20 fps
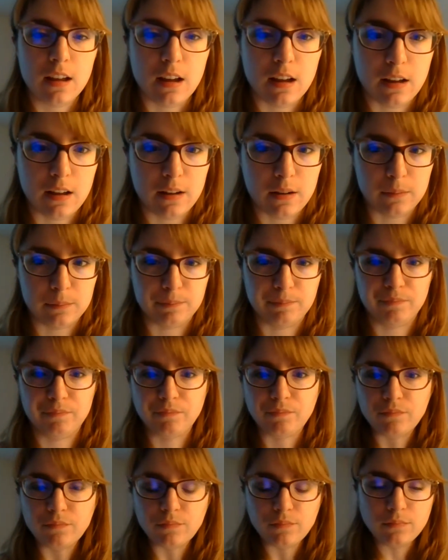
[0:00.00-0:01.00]
and
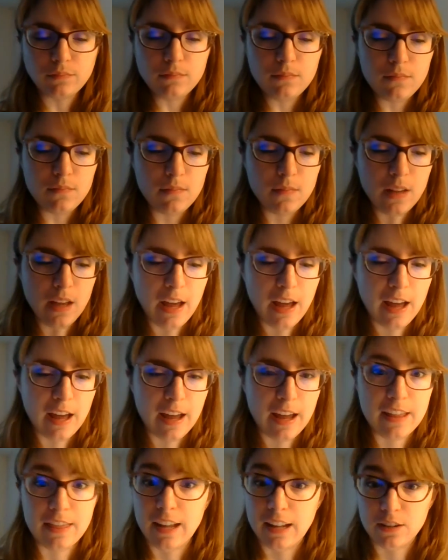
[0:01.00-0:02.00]

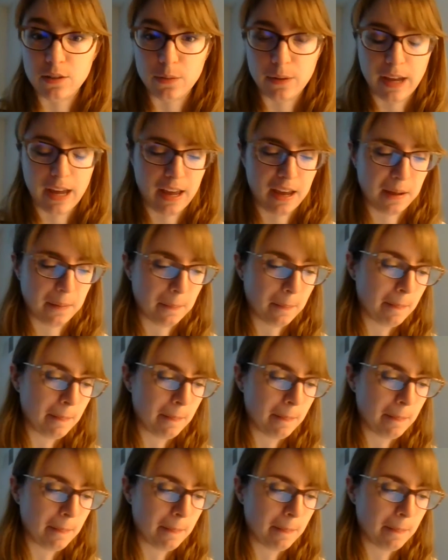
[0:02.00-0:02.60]
that's okay.